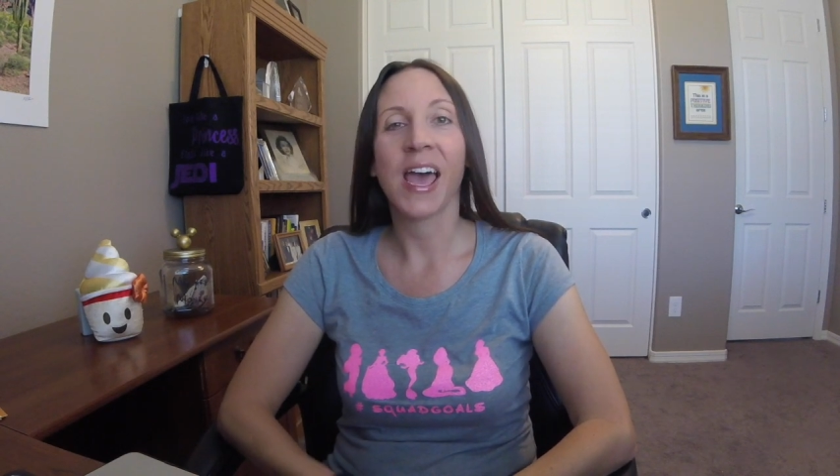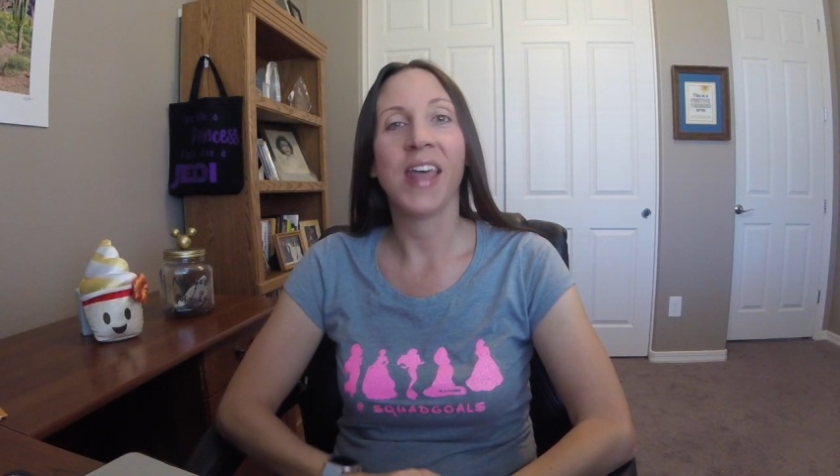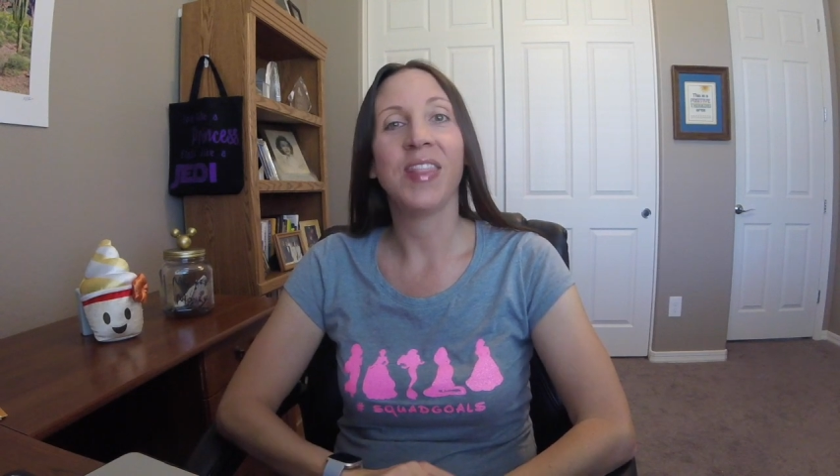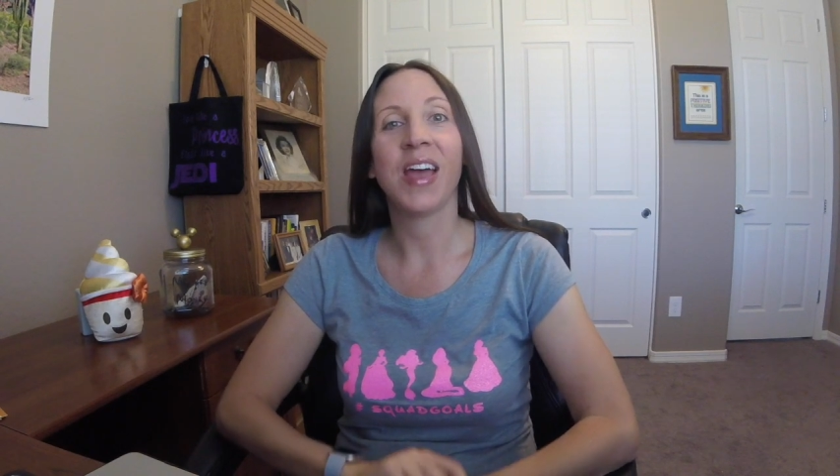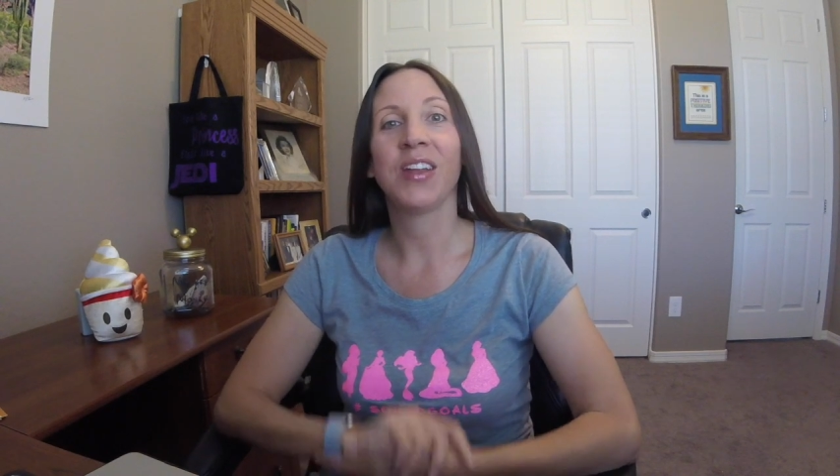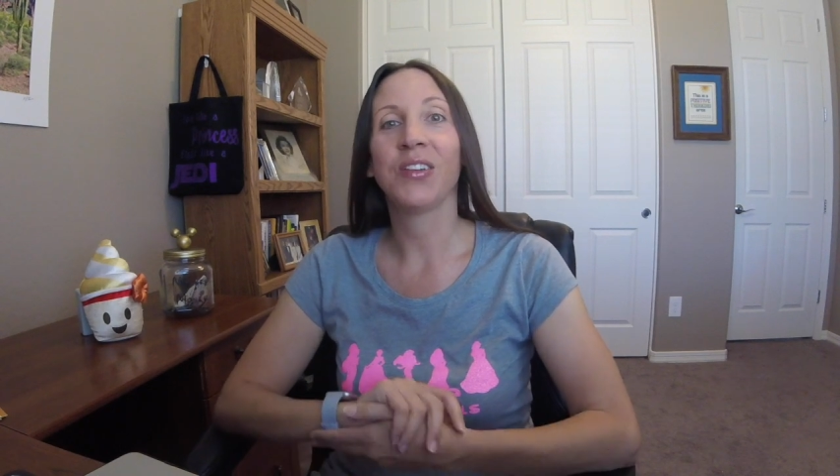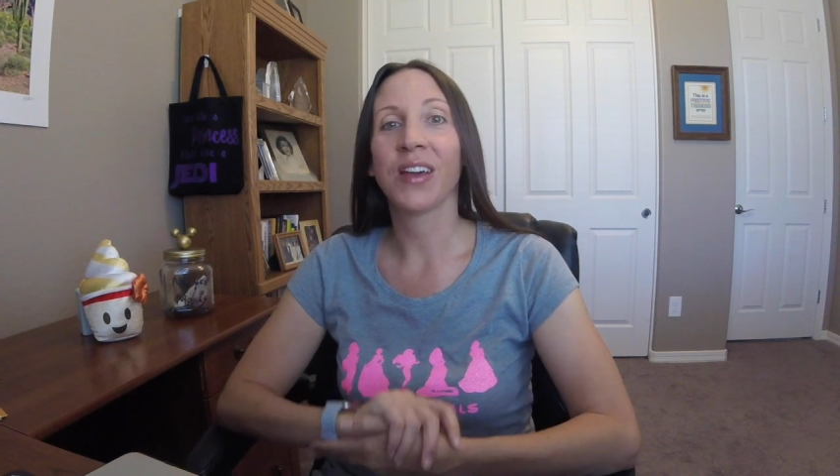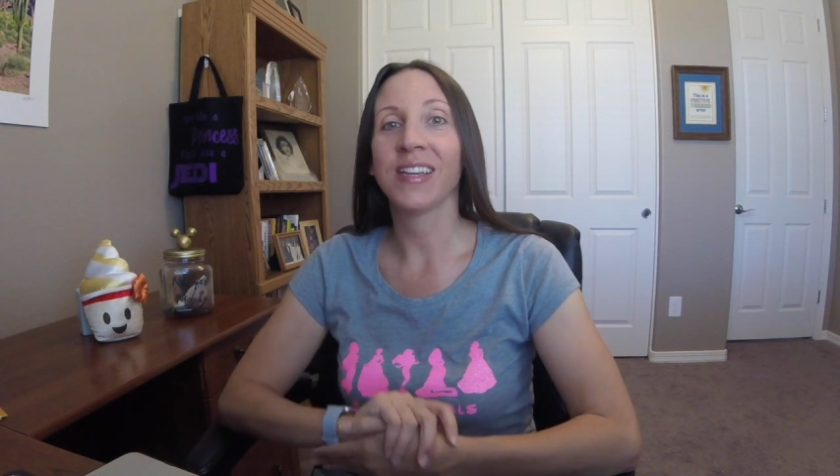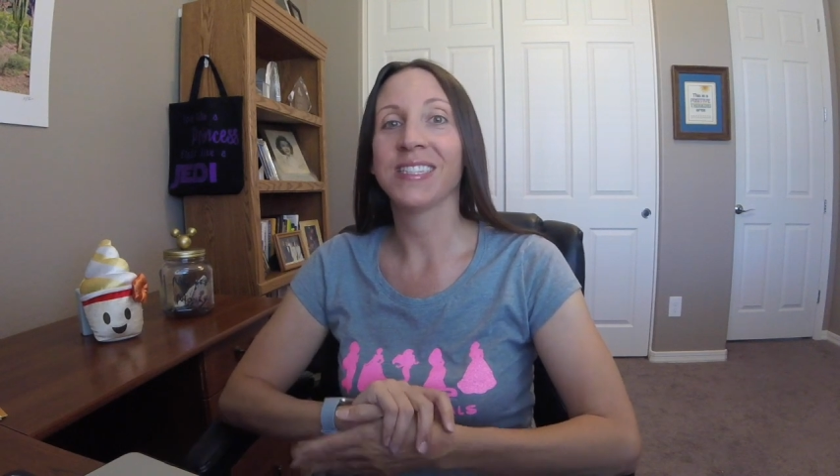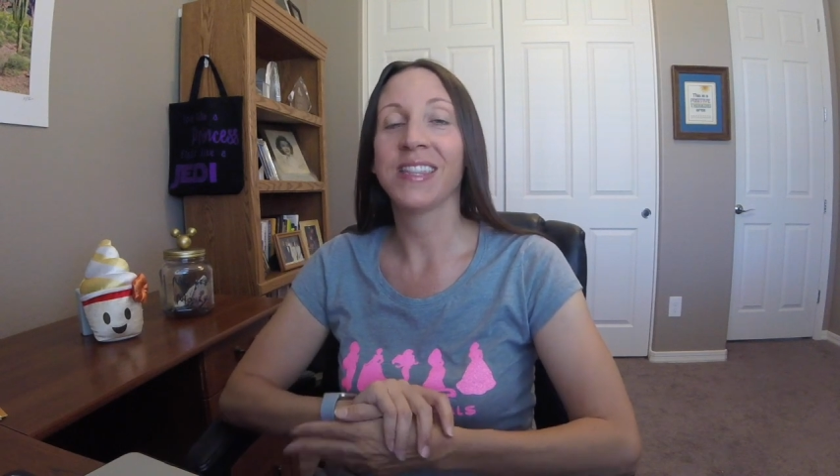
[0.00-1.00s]
and then you
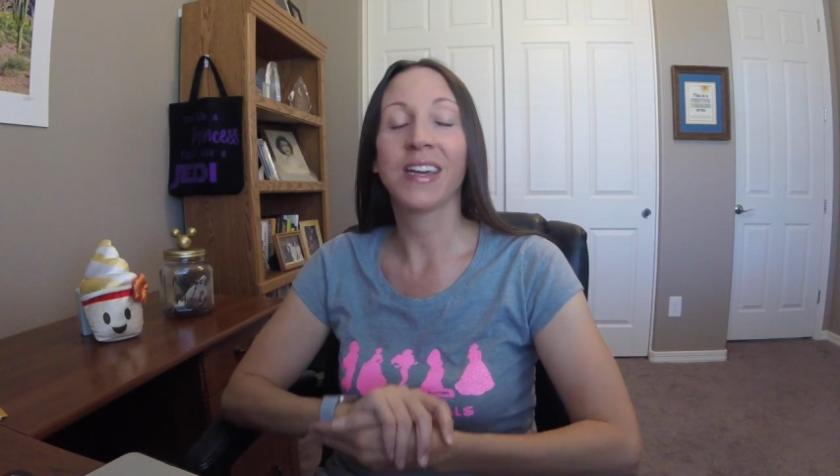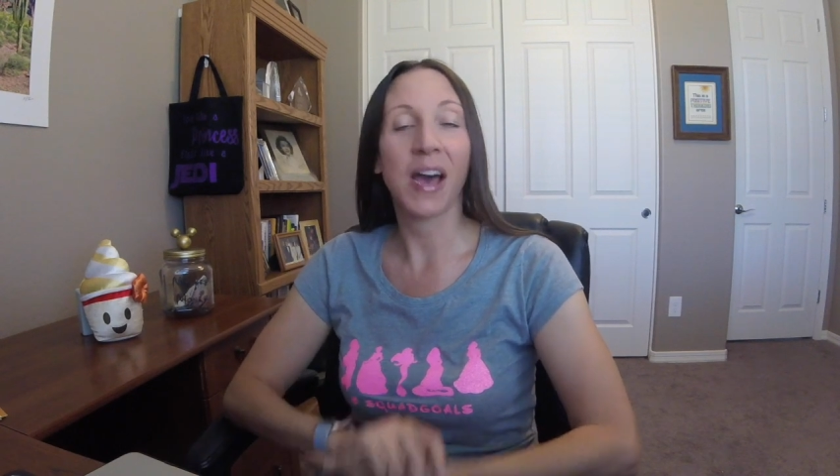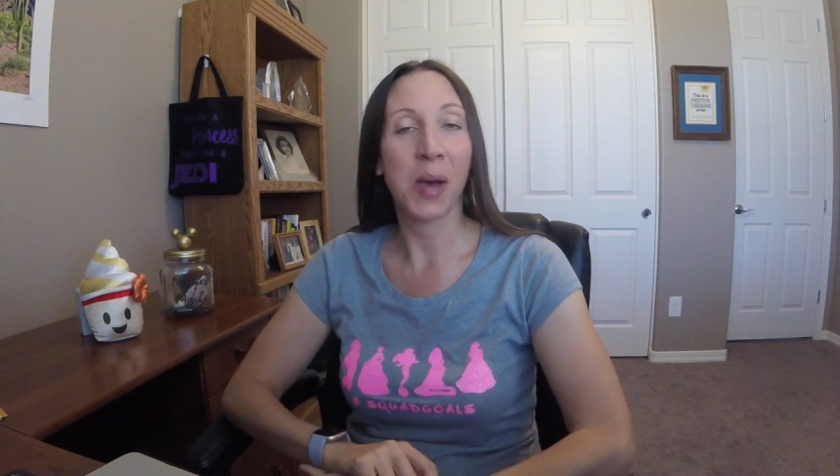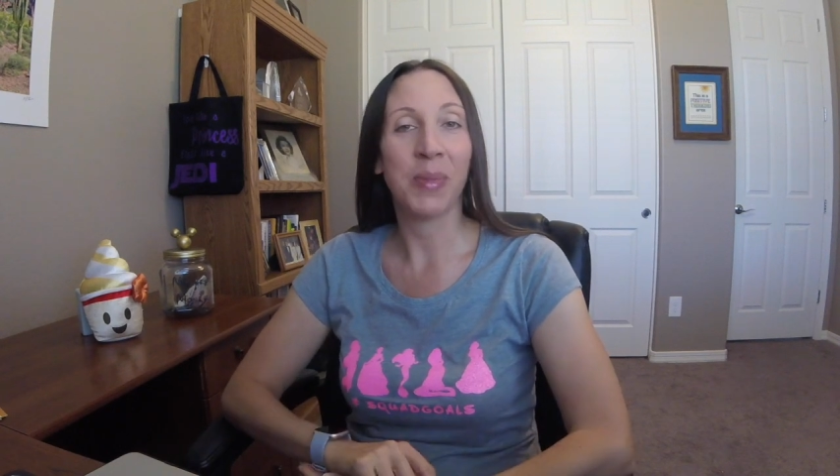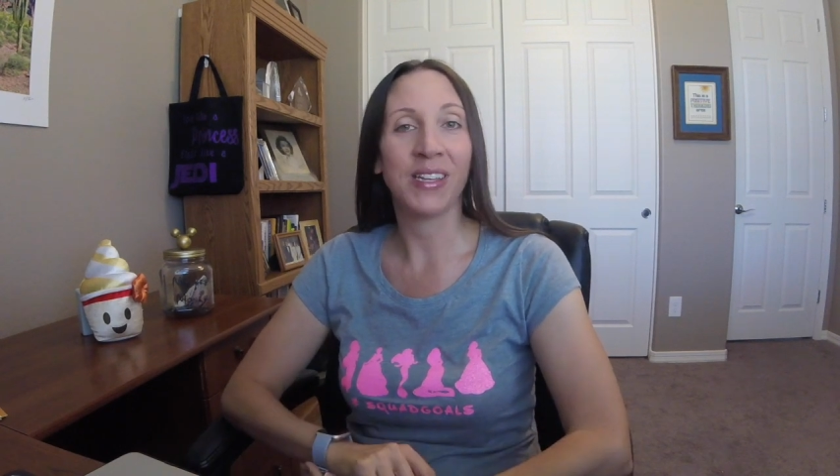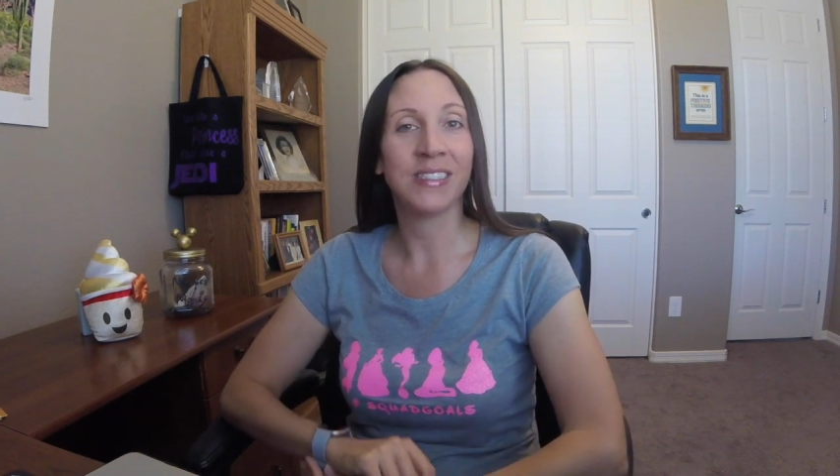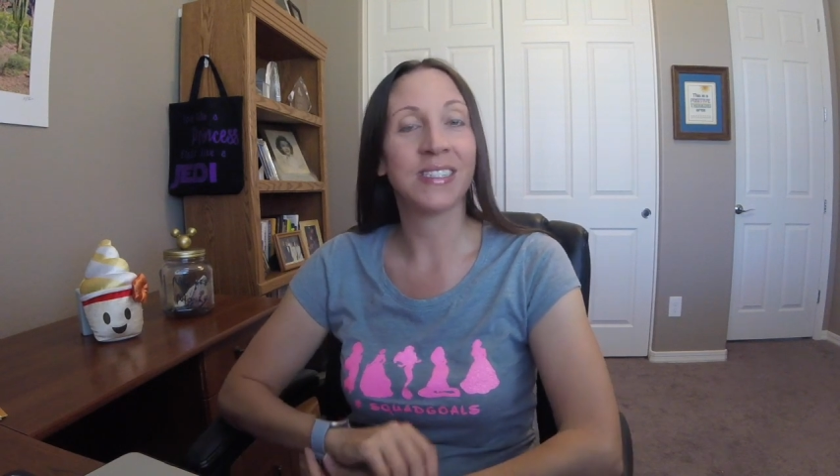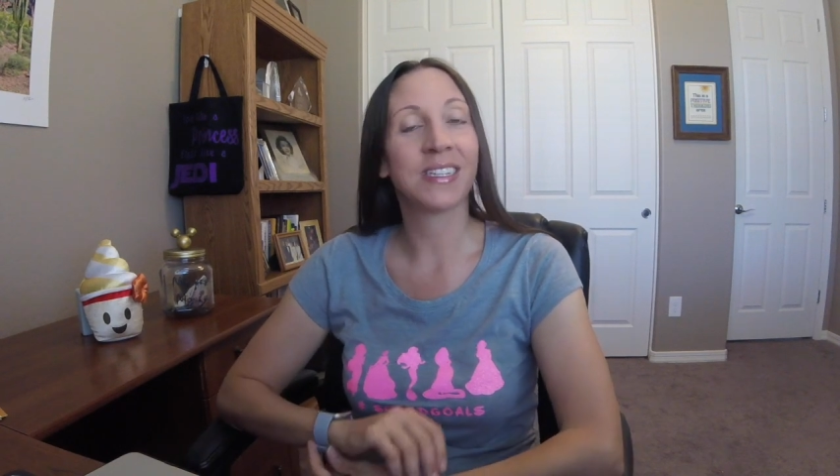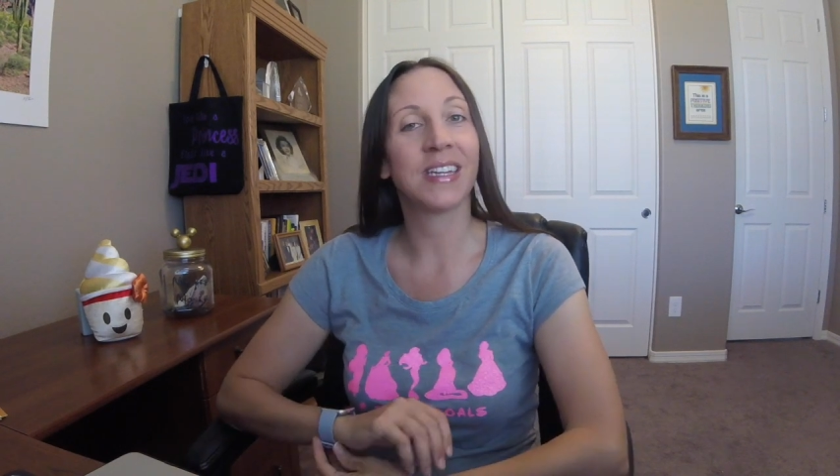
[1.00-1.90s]
guys in the comments